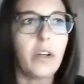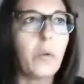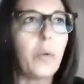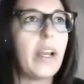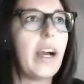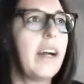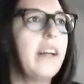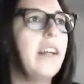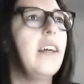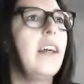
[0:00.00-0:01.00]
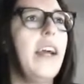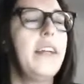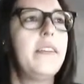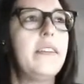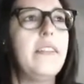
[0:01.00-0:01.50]
We are
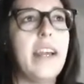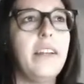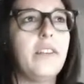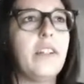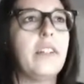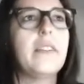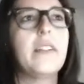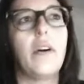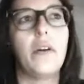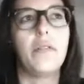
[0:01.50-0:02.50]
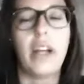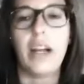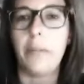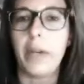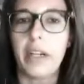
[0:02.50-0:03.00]
at the entrance of an
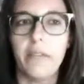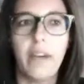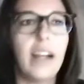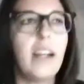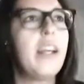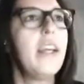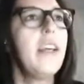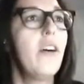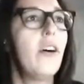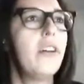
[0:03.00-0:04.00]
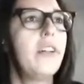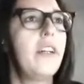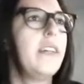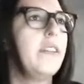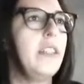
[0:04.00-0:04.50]
alpine valley on an
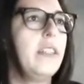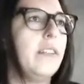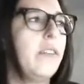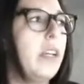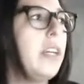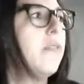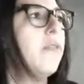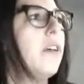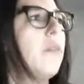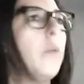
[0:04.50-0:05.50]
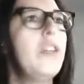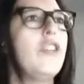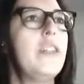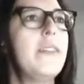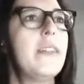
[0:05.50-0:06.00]
isolated relief,
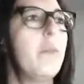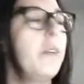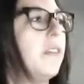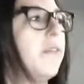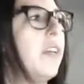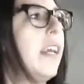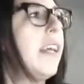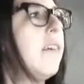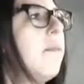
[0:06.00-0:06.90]
which is Monte Fenera.